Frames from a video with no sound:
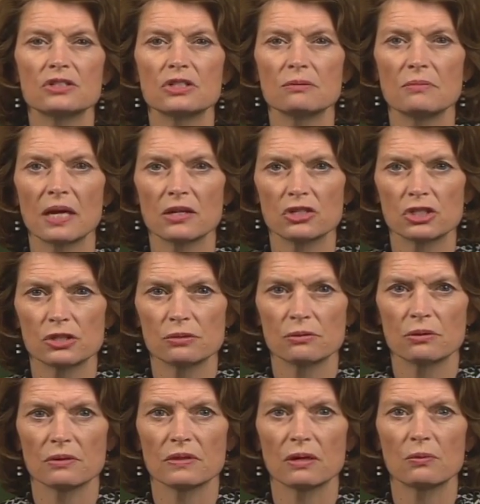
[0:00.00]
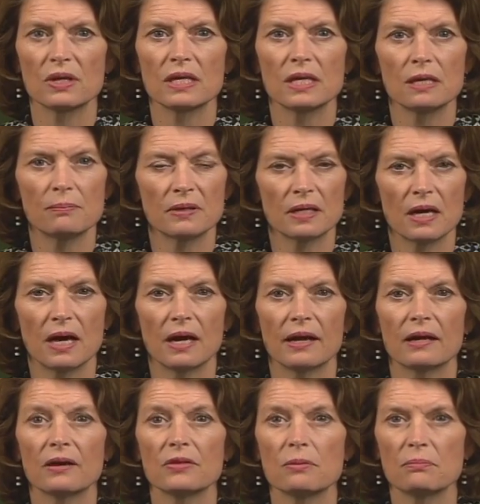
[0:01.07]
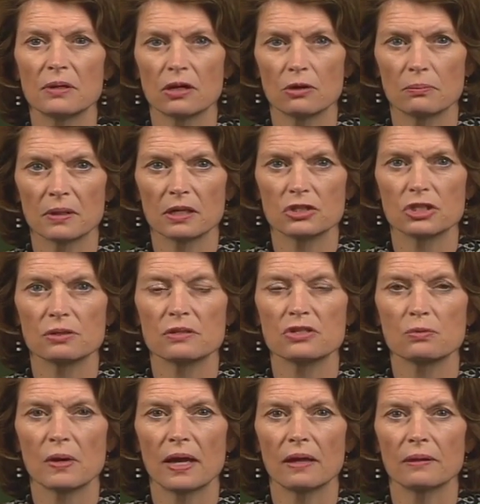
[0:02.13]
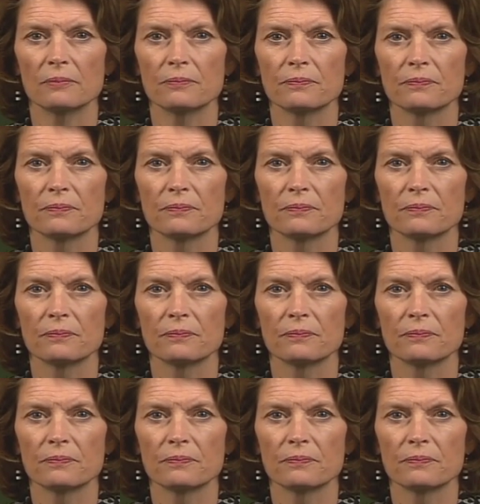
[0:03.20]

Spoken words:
to make sure that we keep an eye on the bigger picture as well.